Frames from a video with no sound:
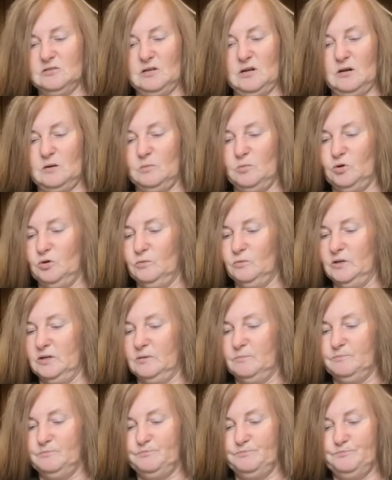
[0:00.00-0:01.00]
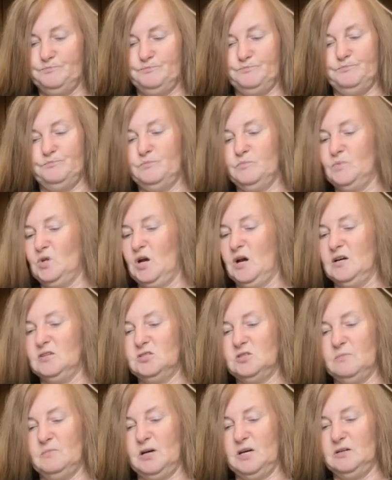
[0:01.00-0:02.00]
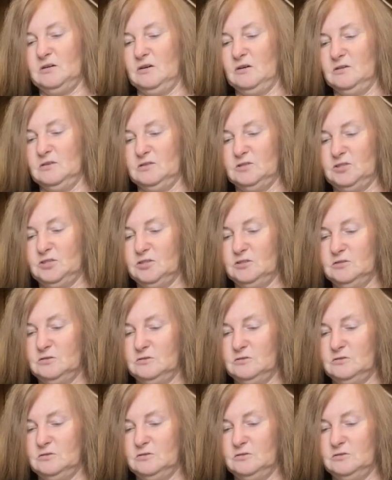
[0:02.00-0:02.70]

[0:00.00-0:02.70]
not a bullwhip. Not to my knowledge.